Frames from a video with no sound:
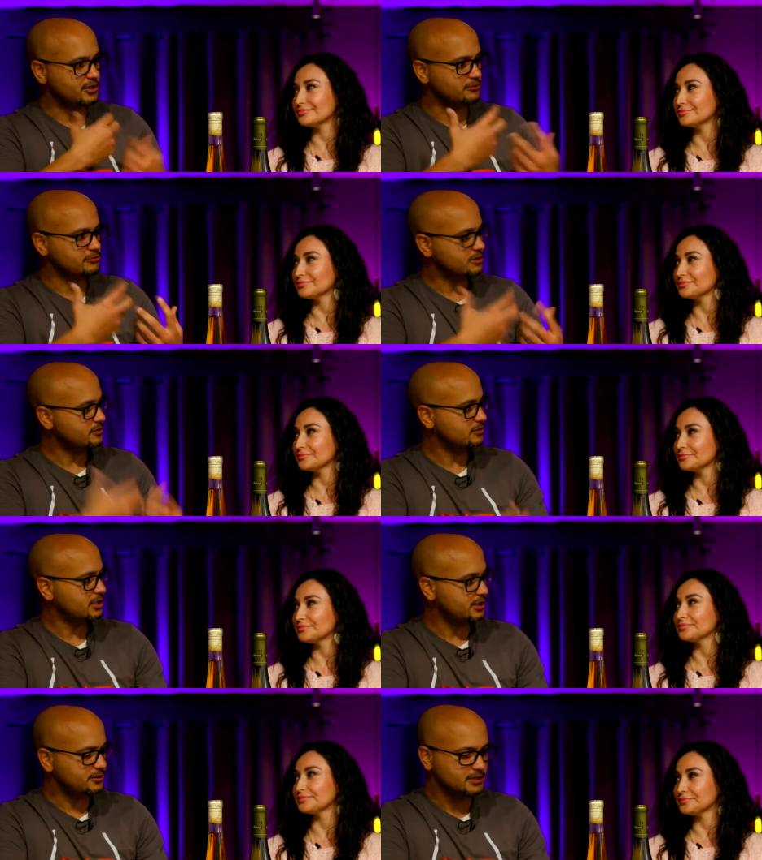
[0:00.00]
Speaker 1: very rich
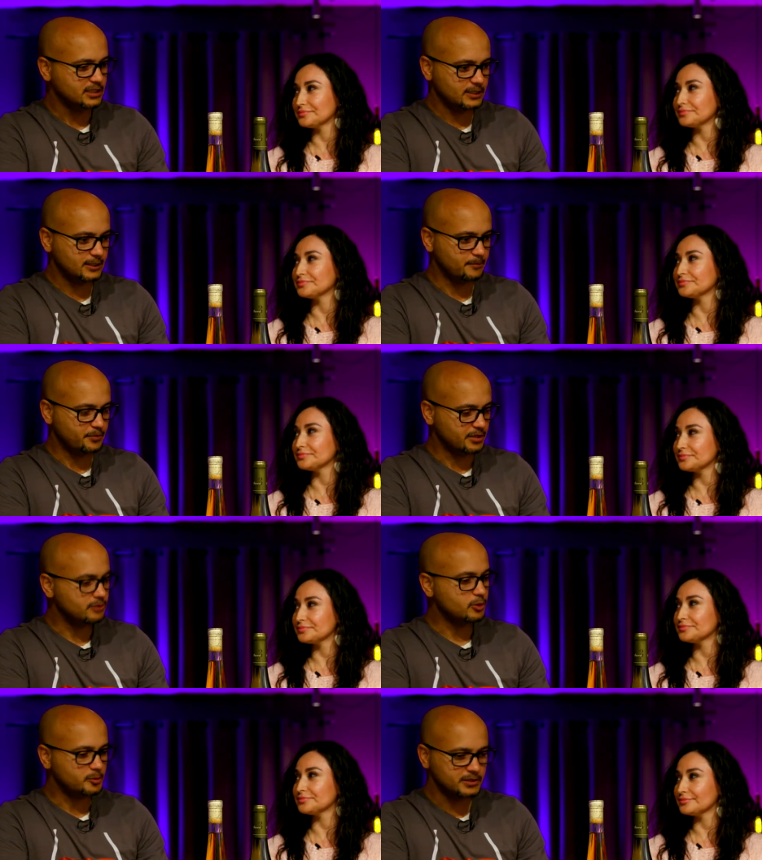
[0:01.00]
varietal
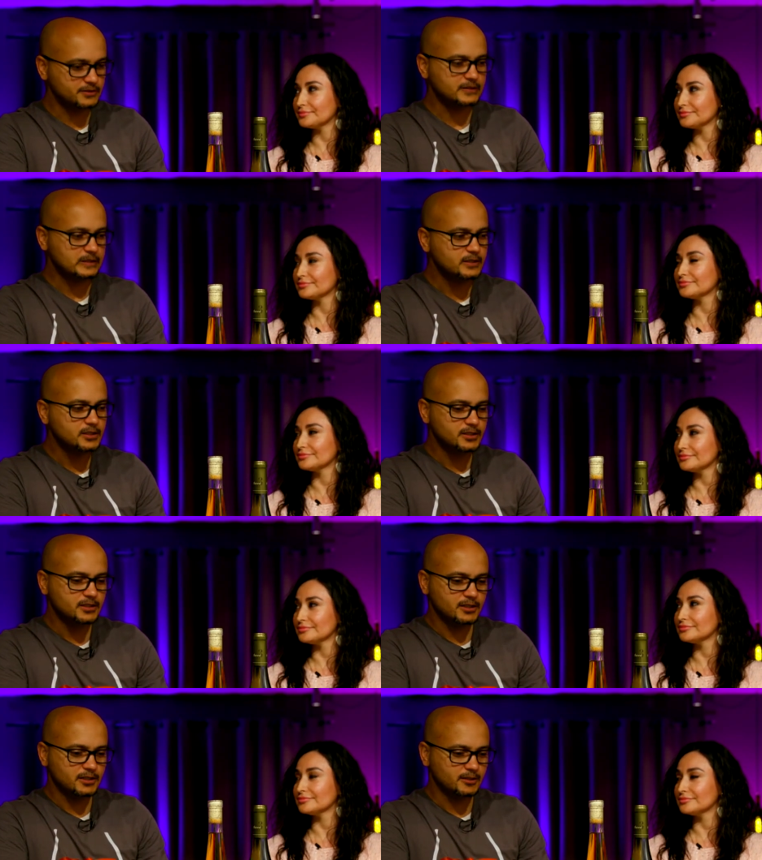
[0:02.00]
aromas,
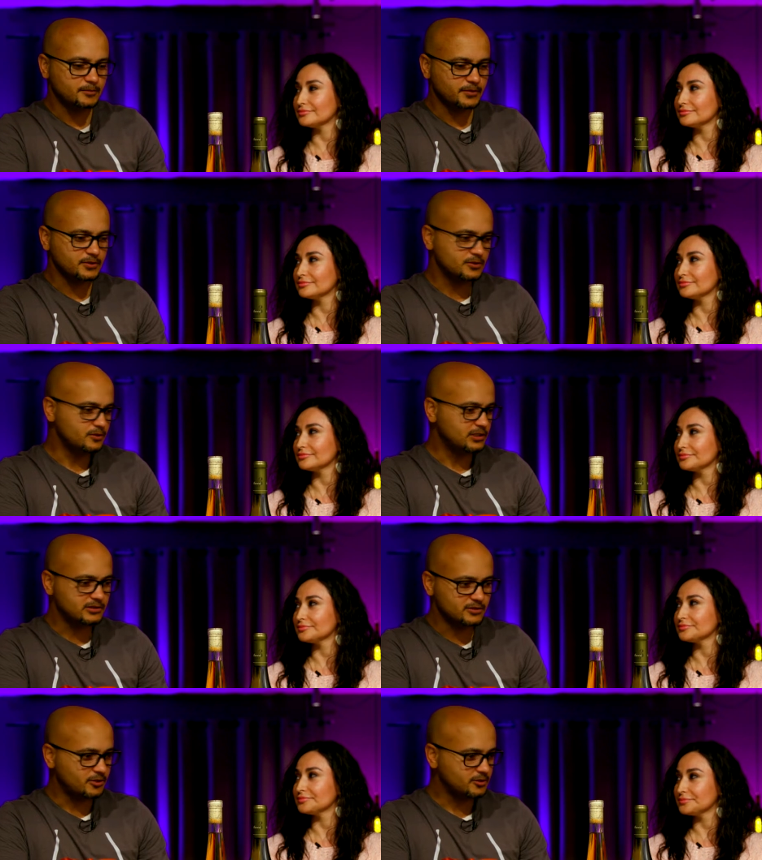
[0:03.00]
there's no
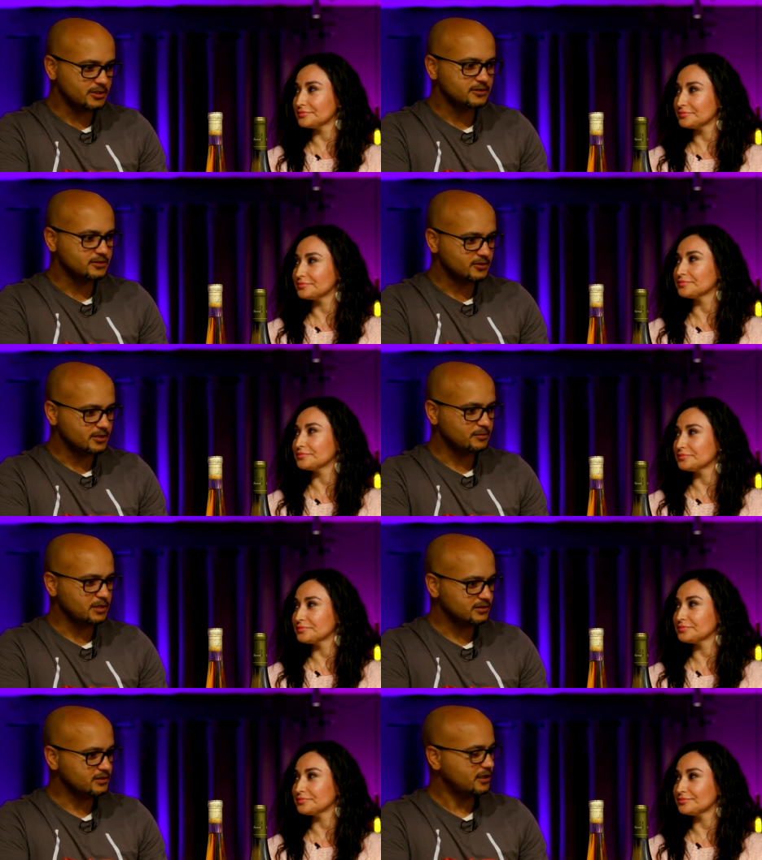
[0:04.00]
need to oak it. So that
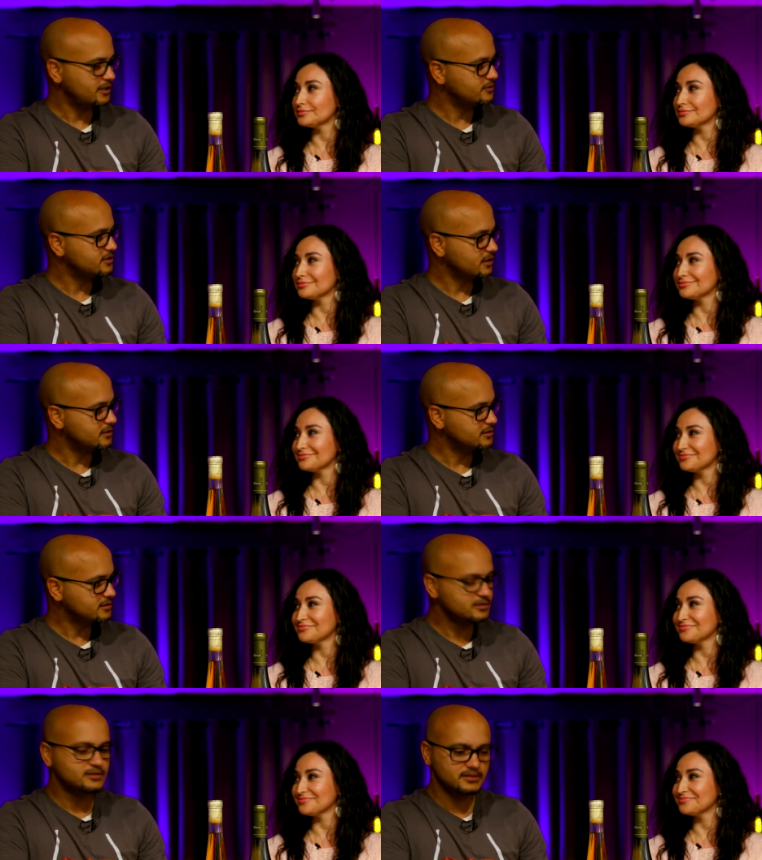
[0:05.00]
makes a lot of
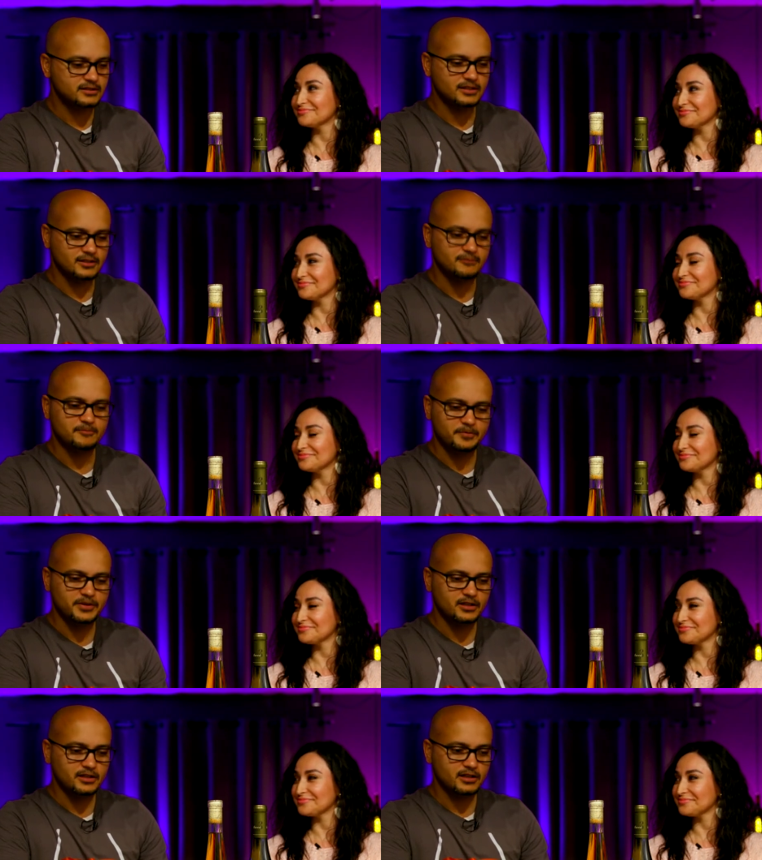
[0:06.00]
sense. Yeah,
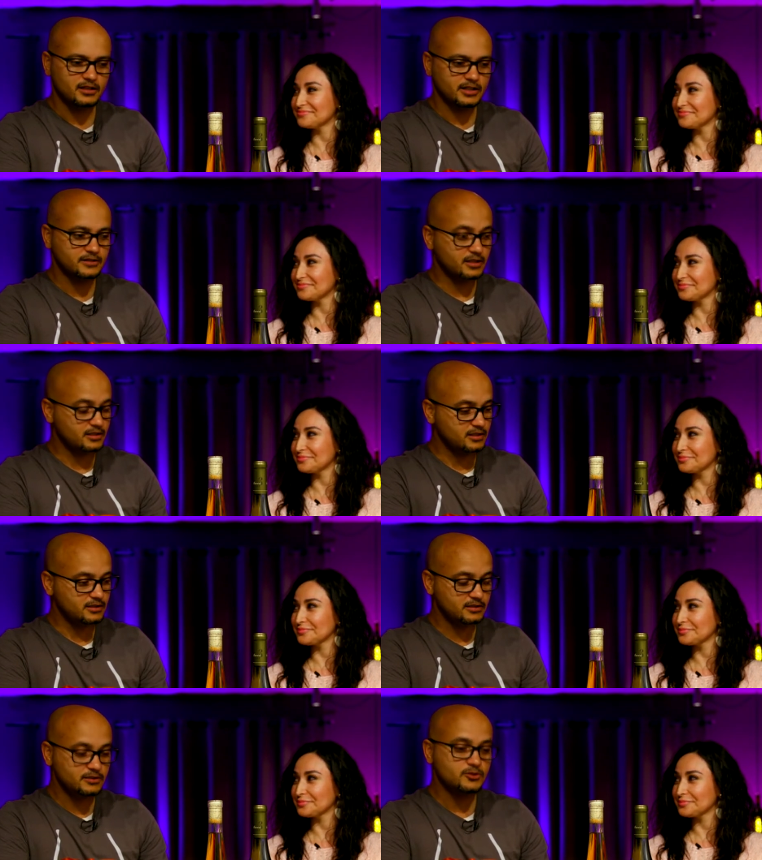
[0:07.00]
I like that,
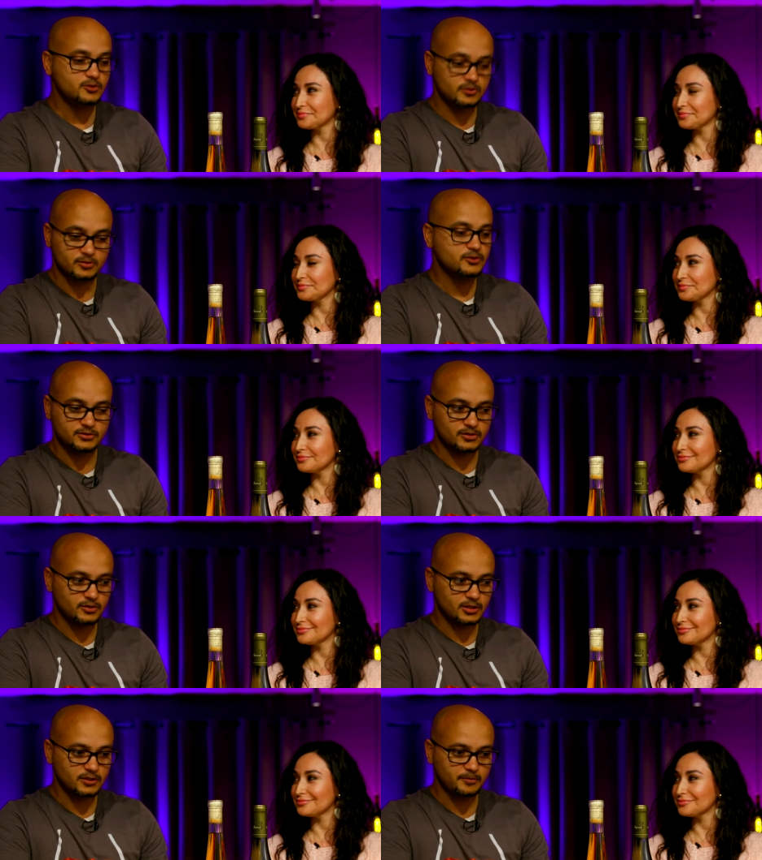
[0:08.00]
and it is true.
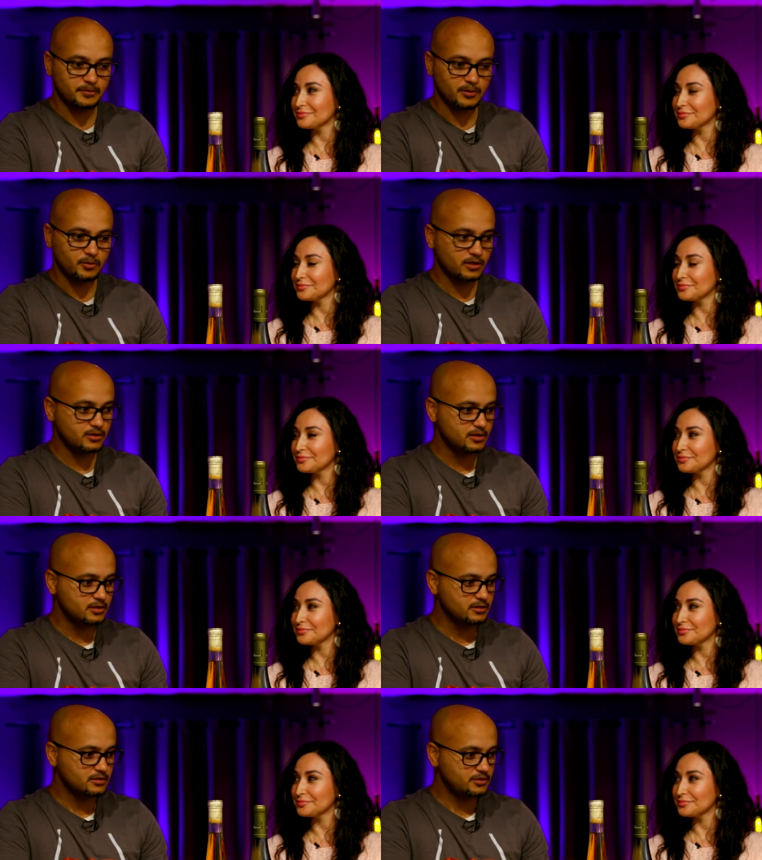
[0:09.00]
So, well,
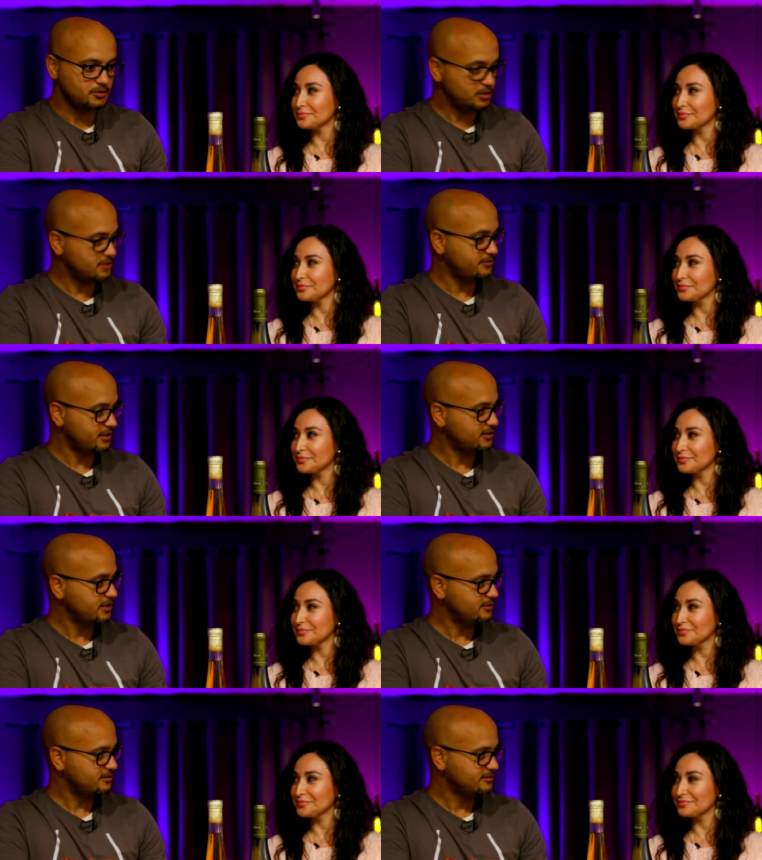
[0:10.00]
do you want to find
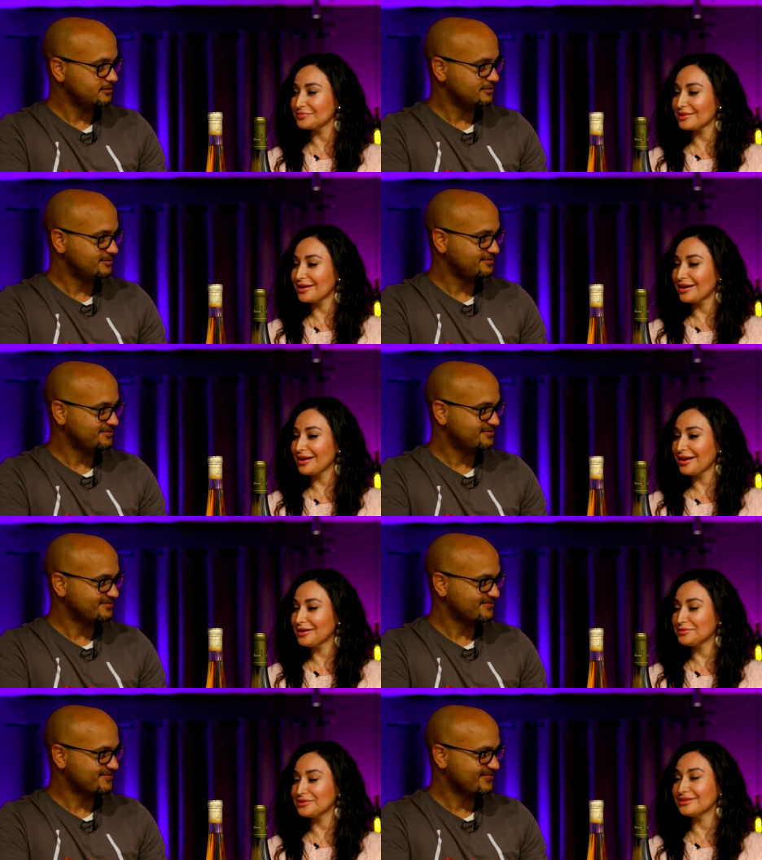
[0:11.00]
out?
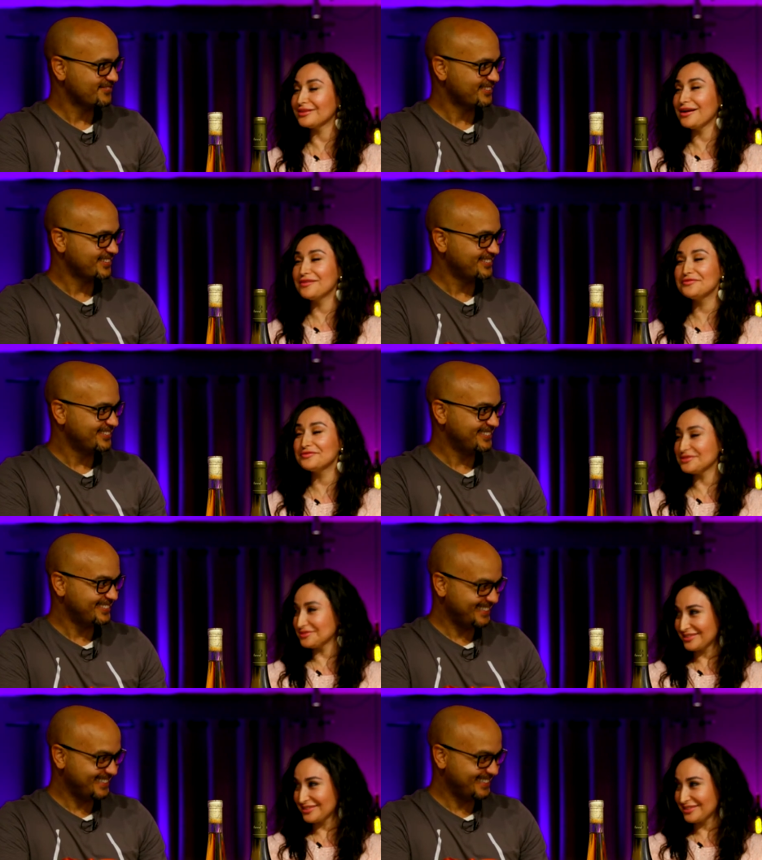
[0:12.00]
Speaker 2: I would love to